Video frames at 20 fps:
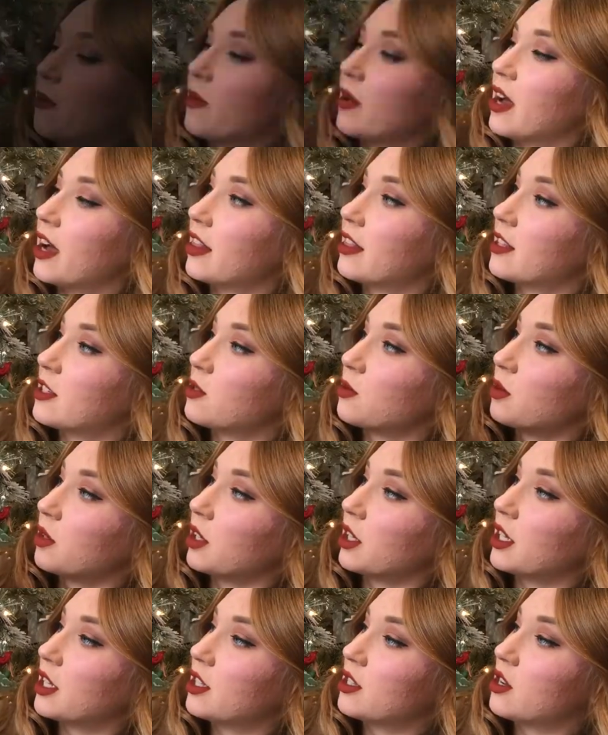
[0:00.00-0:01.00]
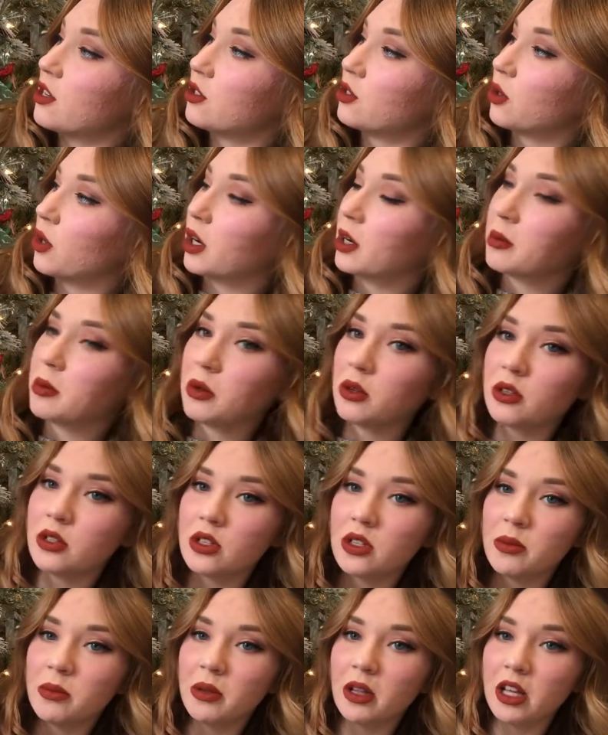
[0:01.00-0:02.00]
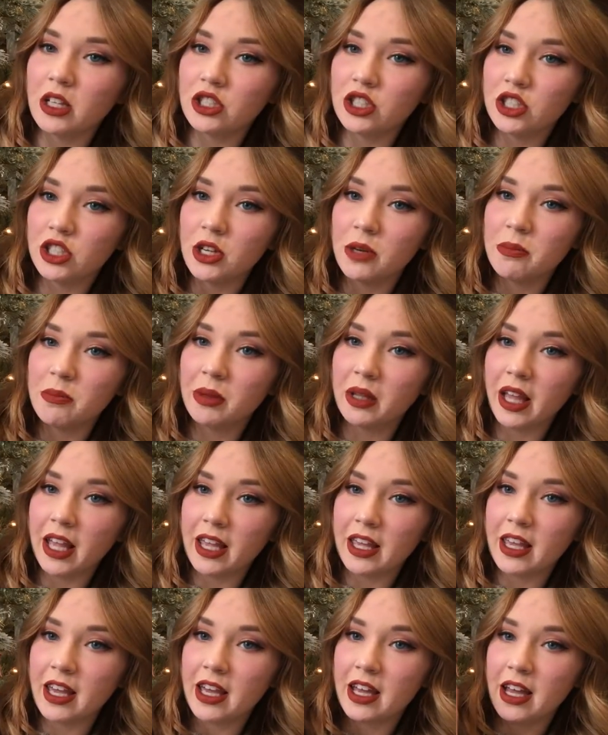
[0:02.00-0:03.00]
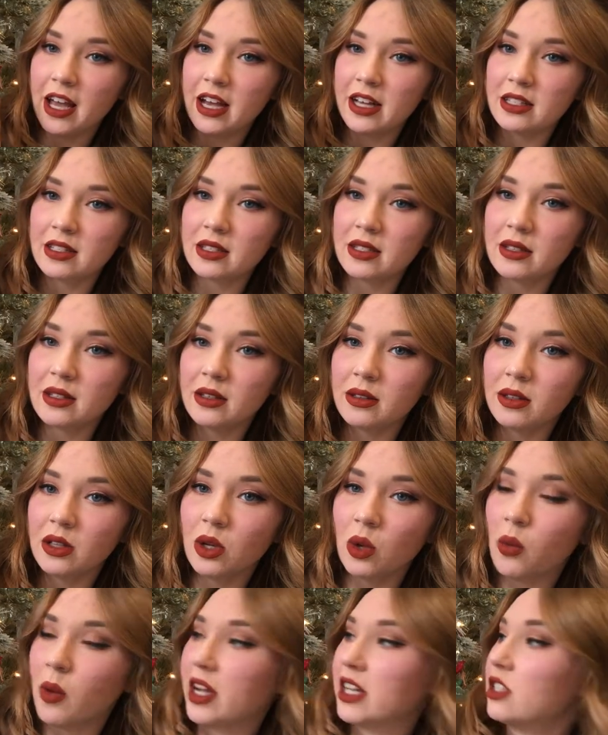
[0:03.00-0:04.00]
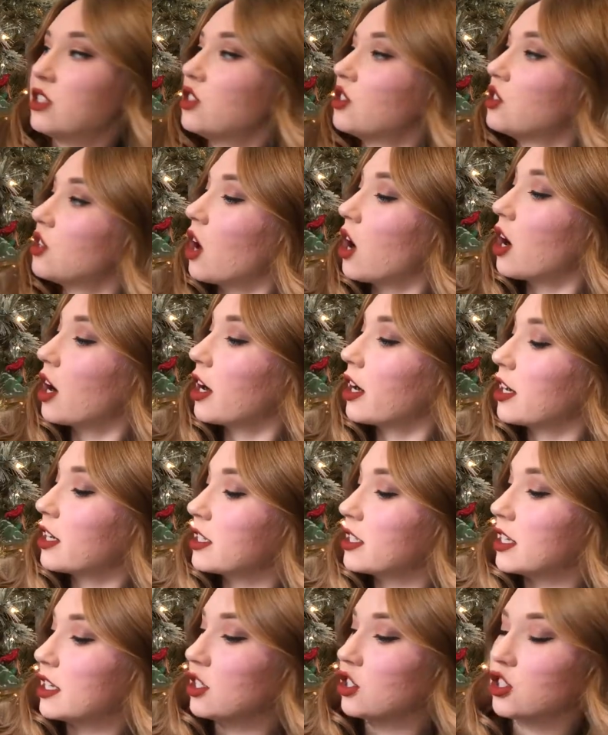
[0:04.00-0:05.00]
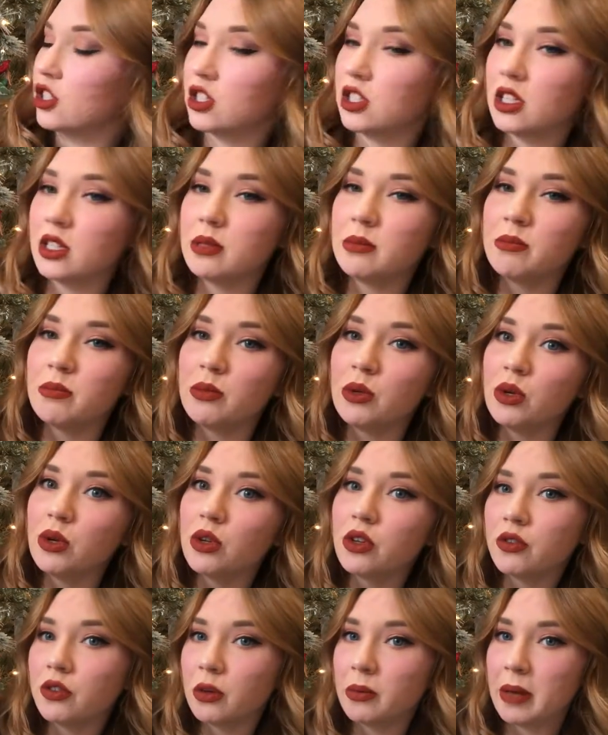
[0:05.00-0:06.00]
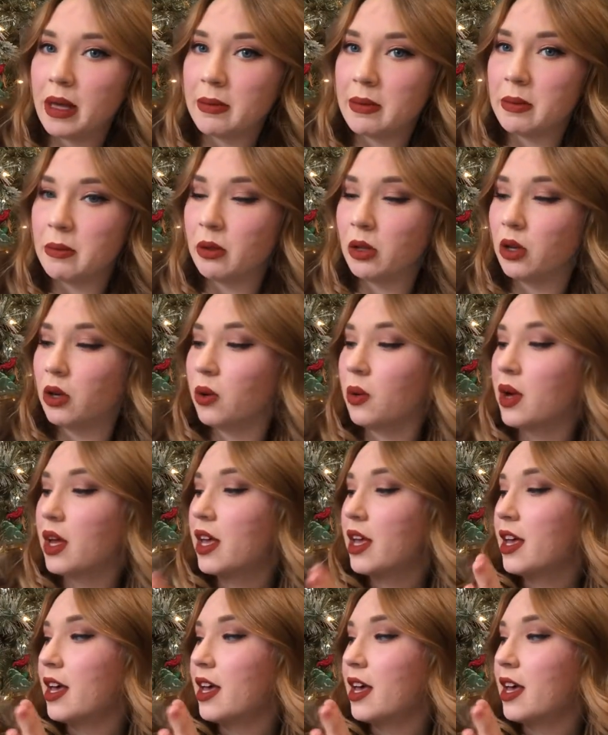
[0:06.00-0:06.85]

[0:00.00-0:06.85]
We got this really adorable plush blanket. It has little white stars, and it's just this beautiful baby blue.